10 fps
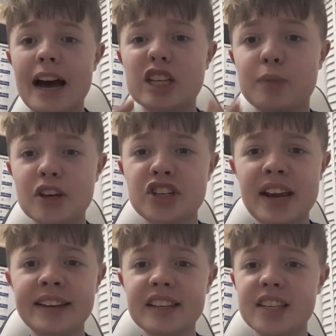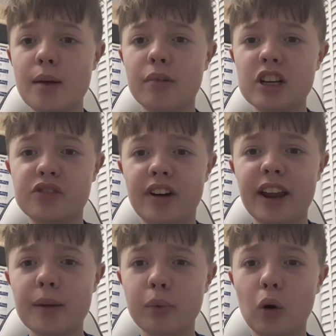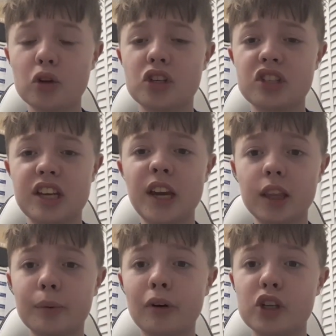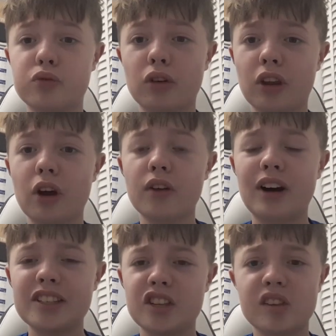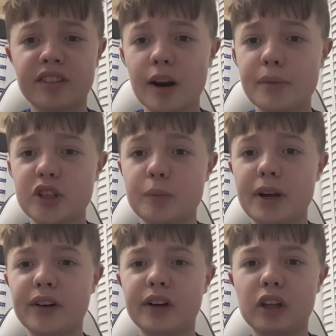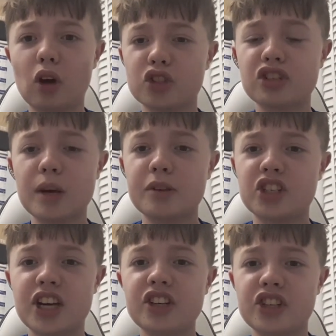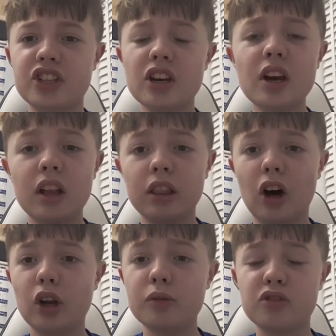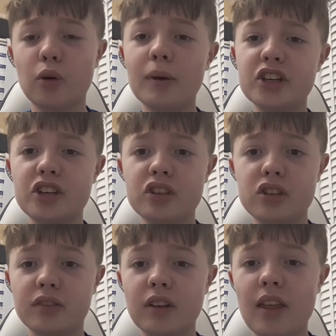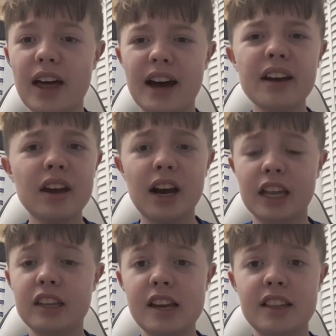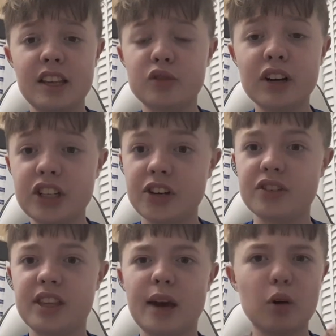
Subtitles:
Especially in December, it's very important to keep the points rolling over, as it's a very busy period. Lots of teams are changing lineups, formations, stuff like that. And this really showed today.